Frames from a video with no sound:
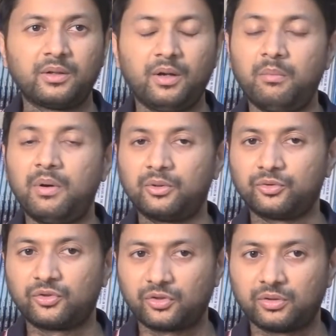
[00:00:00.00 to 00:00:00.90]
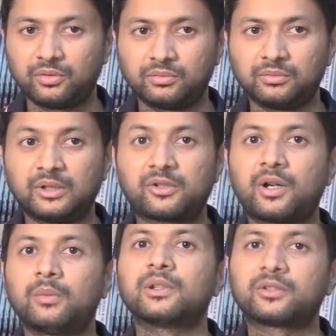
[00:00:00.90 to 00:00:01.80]
about the
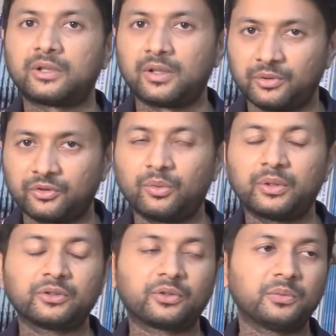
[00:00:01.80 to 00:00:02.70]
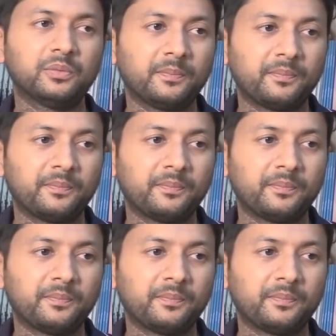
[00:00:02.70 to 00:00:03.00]
troubles that I was going through.